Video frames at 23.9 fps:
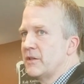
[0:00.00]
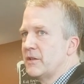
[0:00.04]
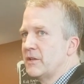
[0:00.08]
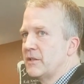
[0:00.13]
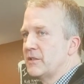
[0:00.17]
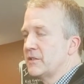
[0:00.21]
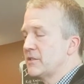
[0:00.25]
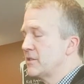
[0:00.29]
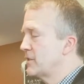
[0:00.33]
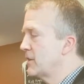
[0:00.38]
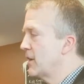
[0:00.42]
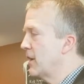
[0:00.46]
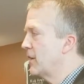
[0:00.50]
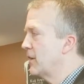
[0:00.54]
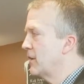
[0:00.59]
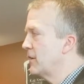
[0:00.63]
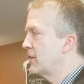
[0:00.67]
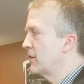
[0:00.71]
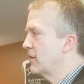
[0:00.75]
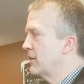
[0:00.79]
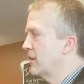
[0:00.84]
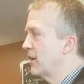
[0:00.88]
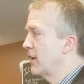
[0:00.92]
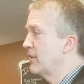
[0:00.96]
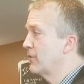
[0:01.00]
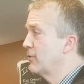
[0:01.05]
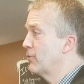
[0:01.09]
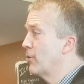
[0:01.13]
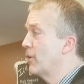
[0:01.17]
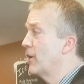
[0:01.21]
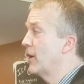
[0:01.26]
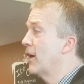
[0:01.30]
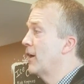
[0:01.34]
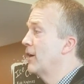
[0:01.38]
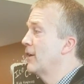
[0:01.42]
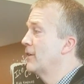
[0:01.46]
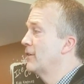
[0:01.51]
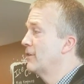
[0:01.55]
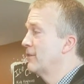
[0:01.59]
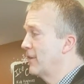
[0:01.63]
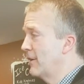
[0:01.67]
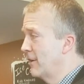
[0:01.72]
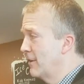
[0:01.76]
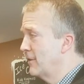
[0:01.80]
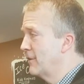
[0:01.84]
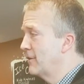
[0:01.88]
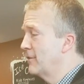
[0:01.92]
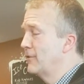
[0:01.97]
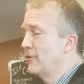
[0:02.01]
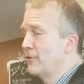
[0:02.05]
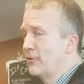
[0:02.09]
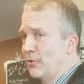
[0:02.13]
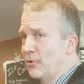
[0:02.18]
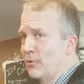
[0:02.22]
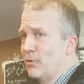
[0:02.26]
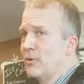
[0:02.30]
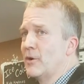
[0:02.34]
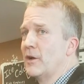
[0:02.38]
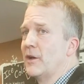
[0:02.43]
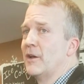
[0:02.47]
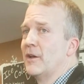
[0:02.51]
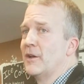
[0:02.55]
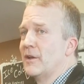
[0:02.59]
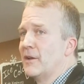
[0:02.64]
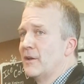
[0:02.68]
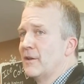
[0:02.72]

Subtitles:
in the Senate, and that's what I intend to do